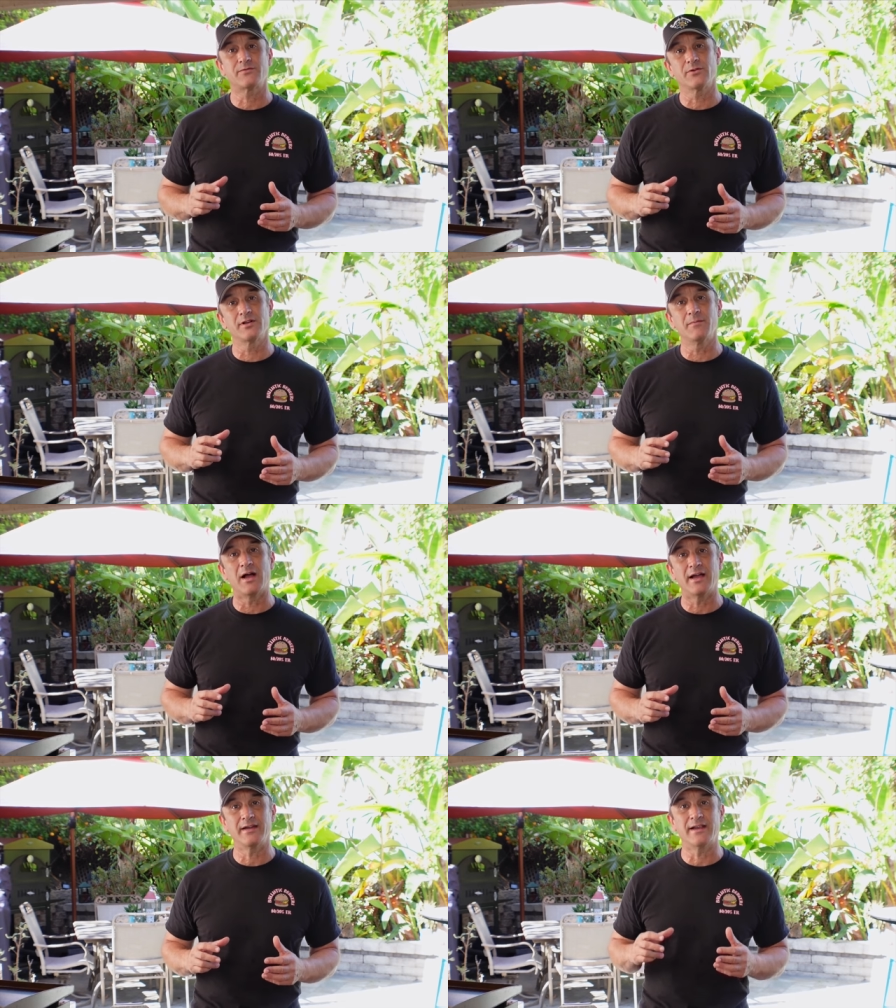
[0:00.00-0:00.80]
friend of
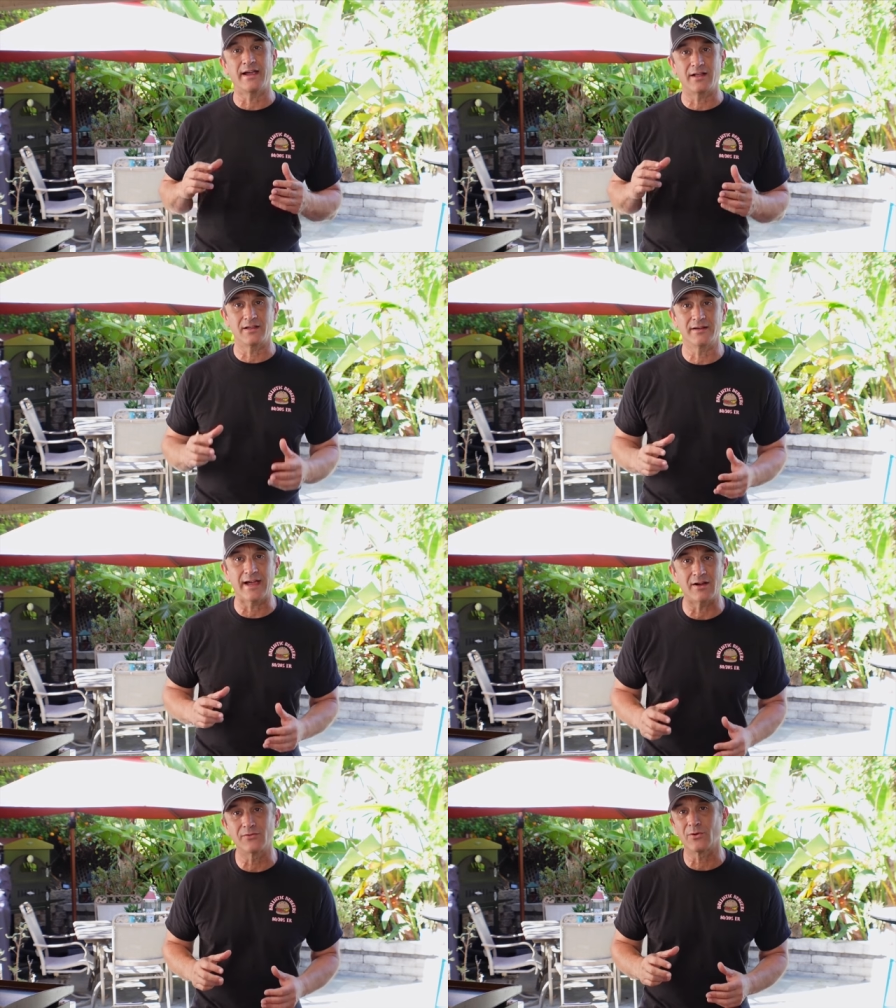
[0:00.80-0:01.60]
mine, Alan
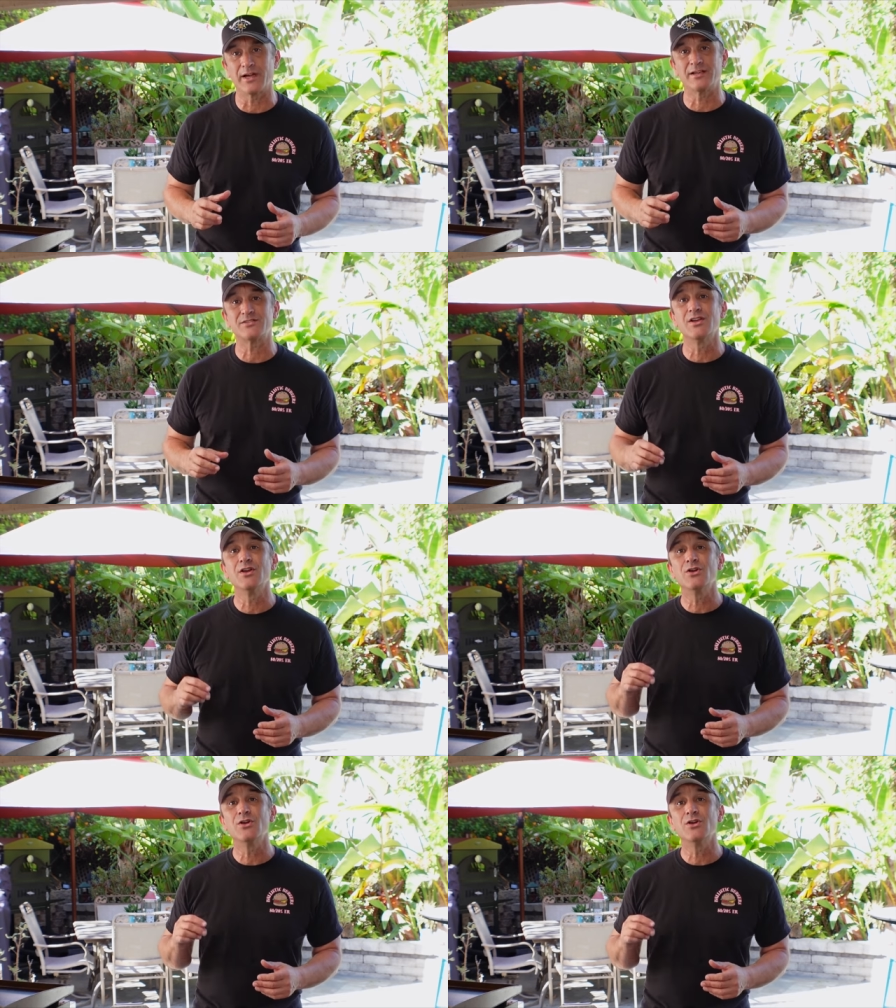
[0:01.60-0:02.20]
Alvarez,